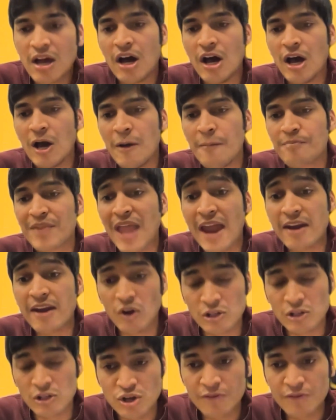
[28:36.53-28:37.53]
and
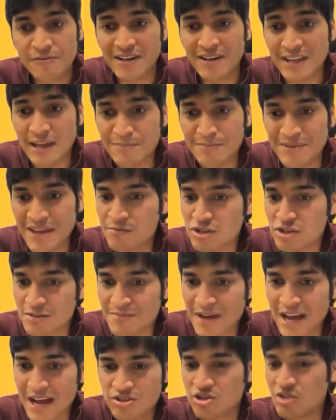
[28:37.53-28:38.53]
also of our
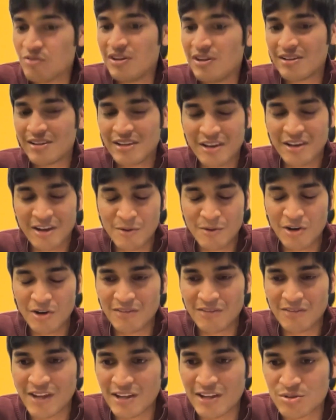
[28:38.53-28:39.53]
KPMG badge. You will hear about
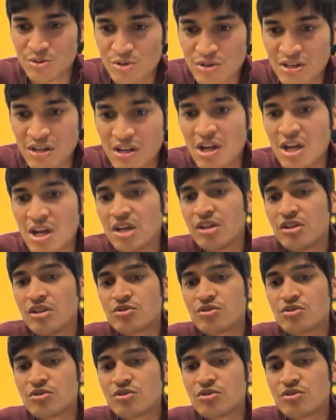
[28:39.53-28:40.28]
it very soon.